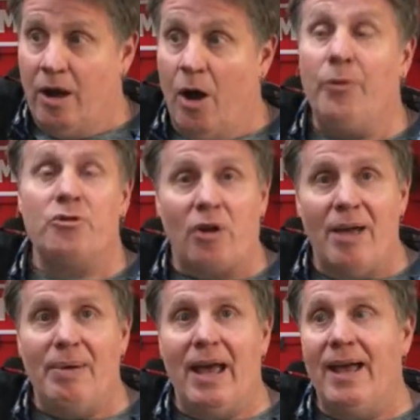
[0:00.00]
other dry
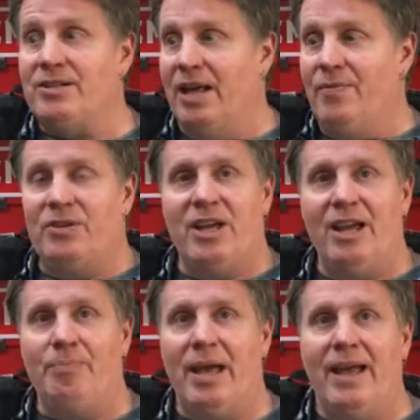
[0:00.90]
bags and the
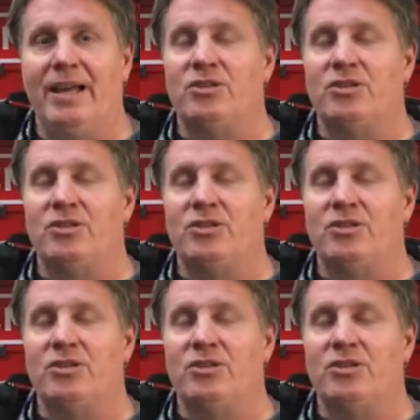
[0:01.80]
tank bag.